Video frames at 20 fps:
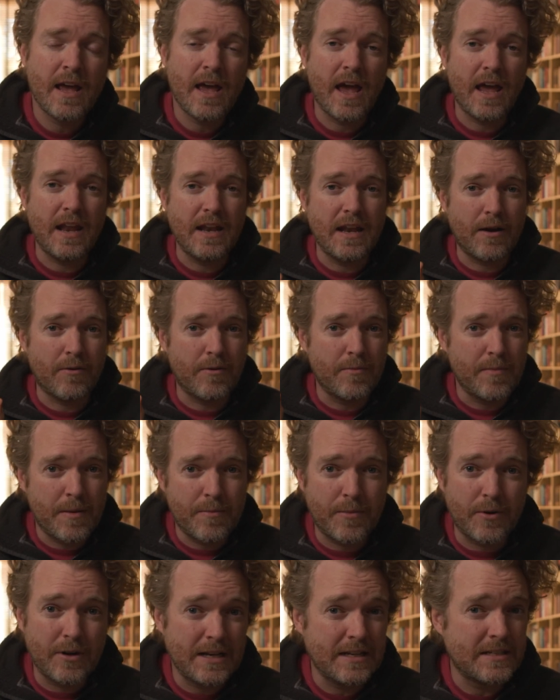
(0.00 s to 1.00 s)
And now
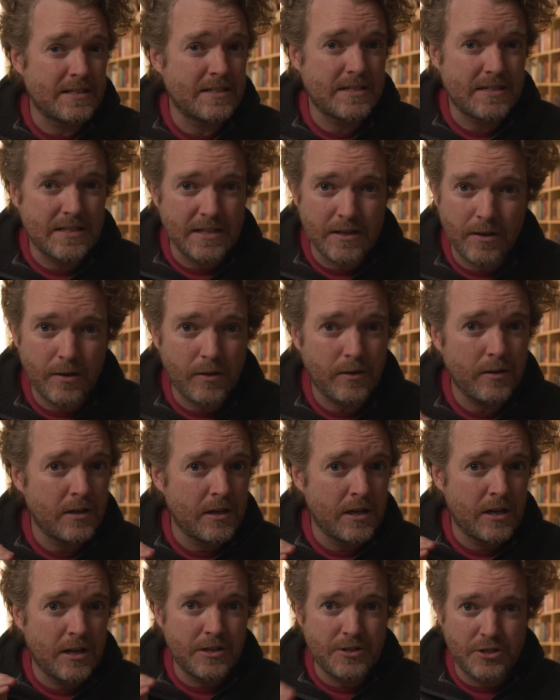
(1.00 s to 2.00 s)
remember, he's still
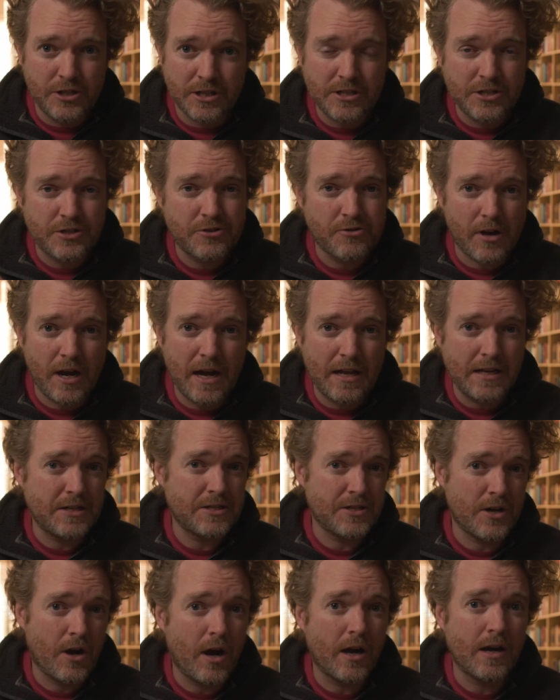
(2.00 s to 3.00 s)
just trying to
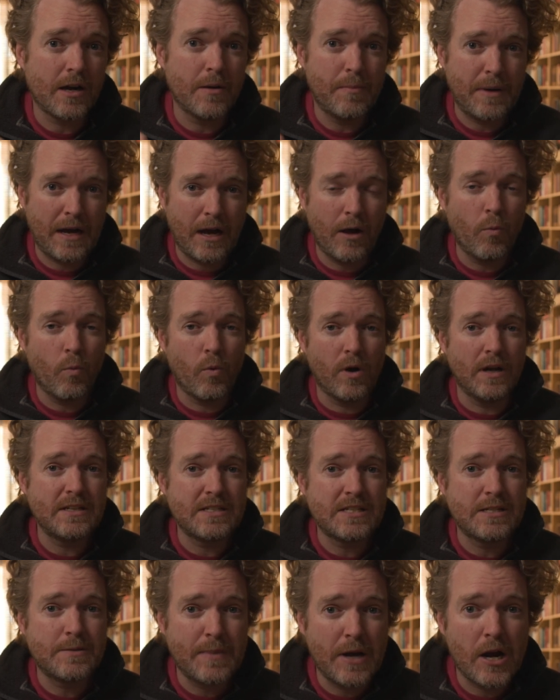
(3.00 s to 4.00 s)
talk about what
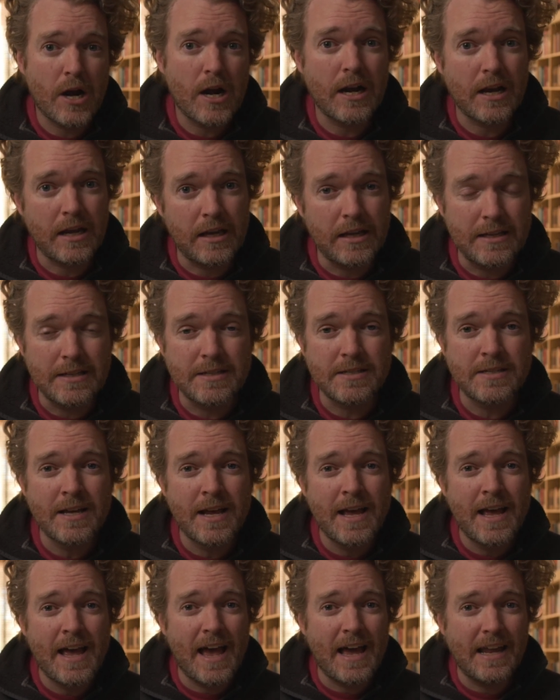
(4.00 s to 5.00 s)
spirit is,
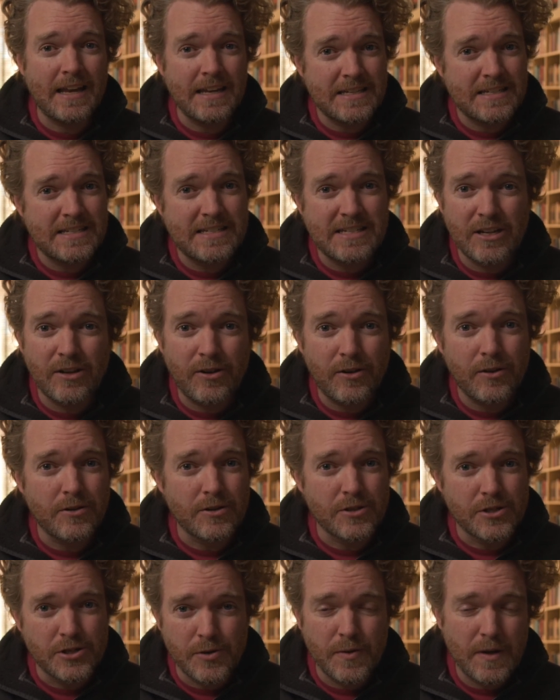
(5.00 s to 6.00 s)
and he's still
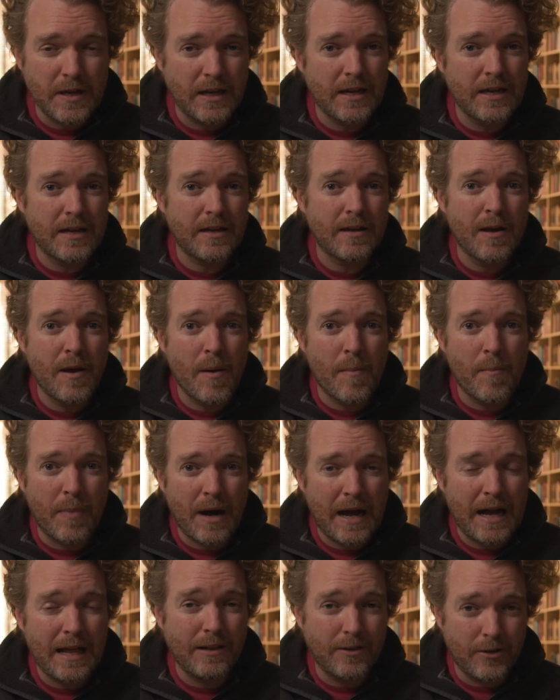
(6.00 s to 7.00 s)
doing it
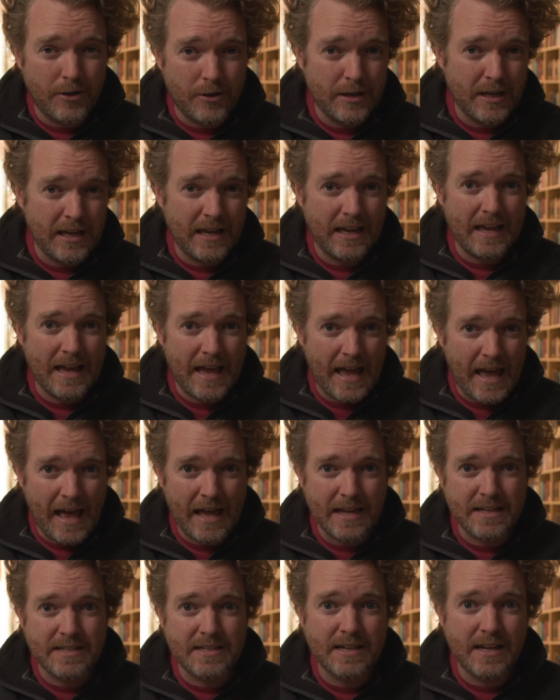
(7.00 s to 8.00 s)
by looking
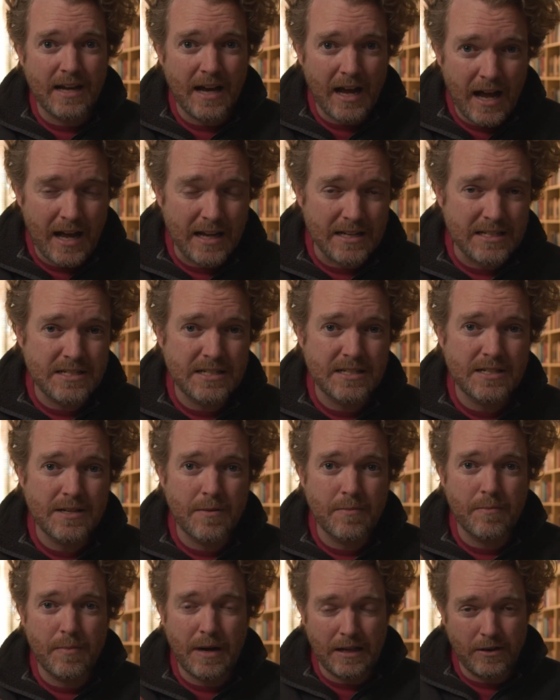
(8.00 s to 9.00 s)
at us,
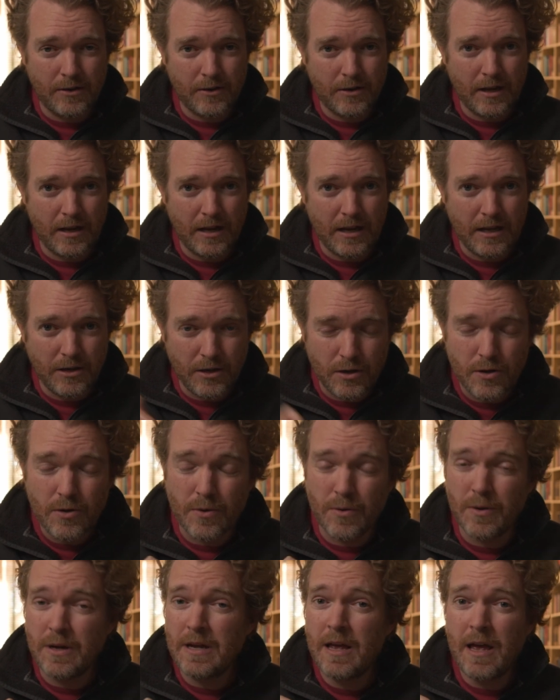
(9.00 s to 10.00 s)
by looking at
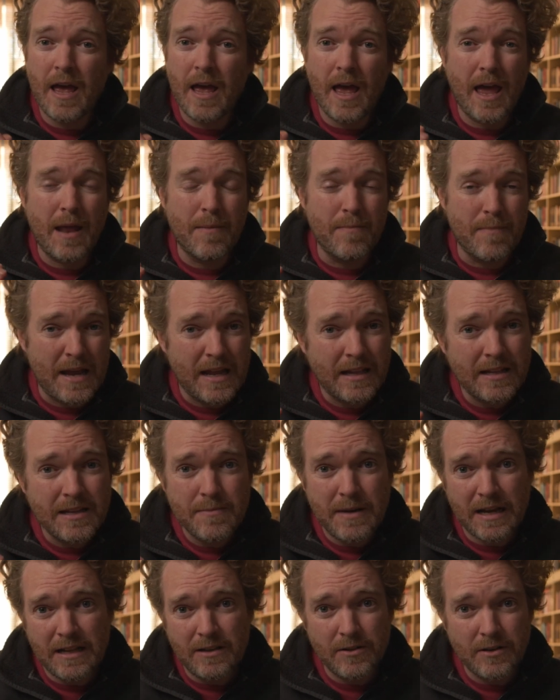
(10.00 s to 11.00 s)
you, and mainly
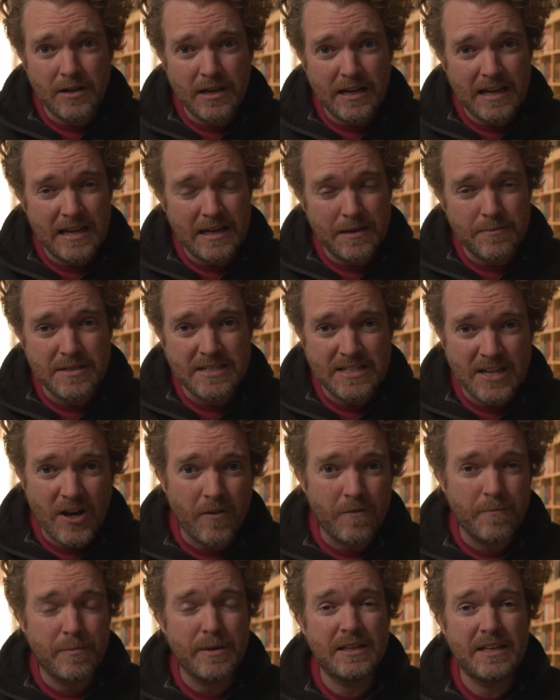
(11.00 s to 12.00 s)
by looking at
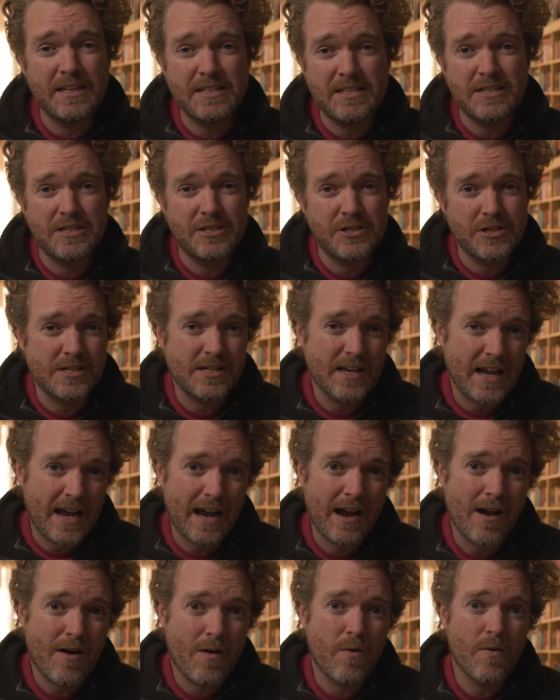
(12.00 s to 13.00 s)
himself. But this is just
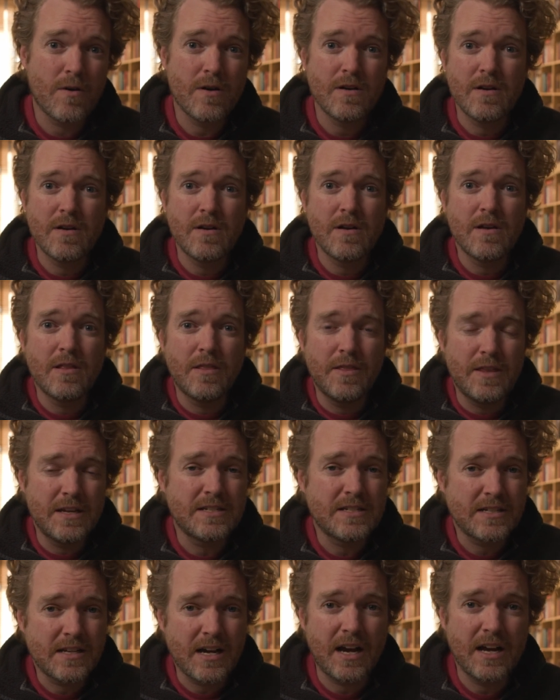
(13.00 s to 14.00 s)
how
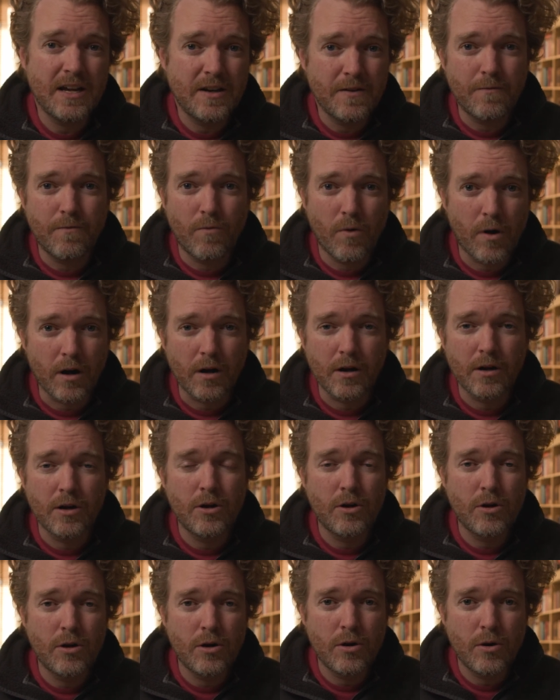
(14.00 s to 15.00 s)
this kind of work
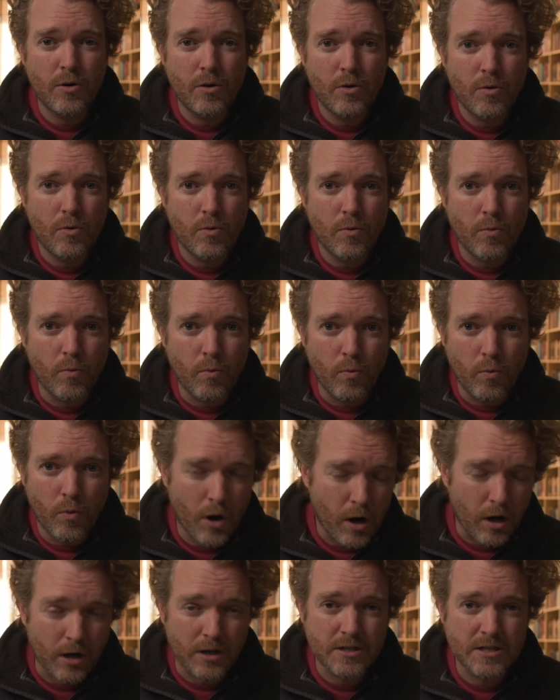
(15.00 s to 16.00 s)

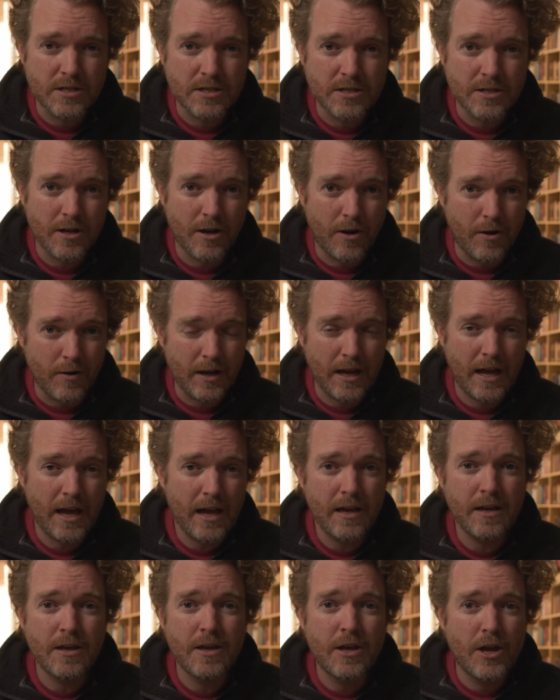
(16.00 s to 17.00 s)
works,
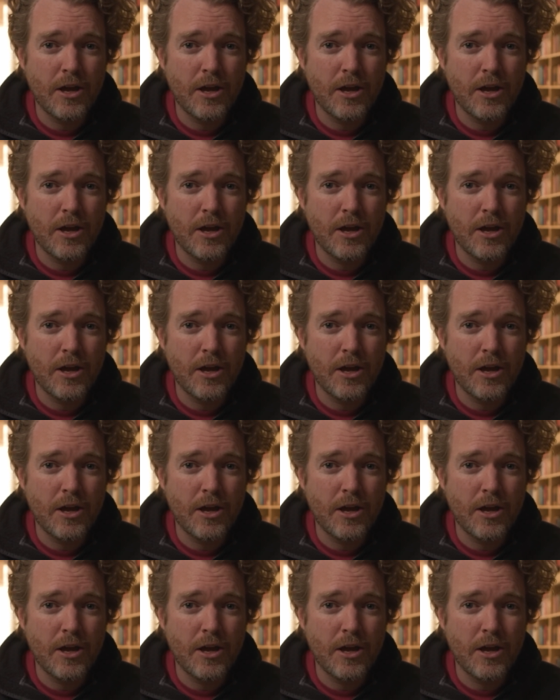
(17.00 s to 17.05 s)
okay?